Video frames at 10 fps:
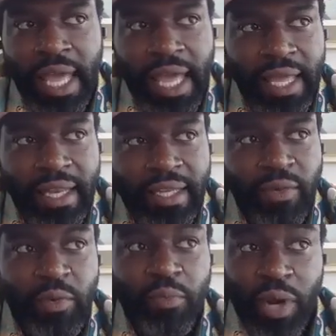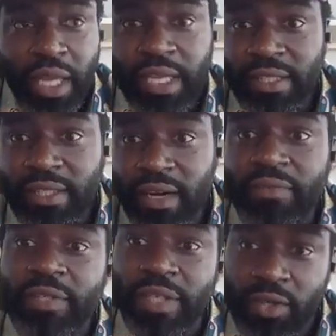and he would bring his
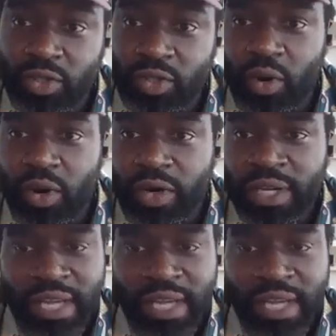stuff to the store.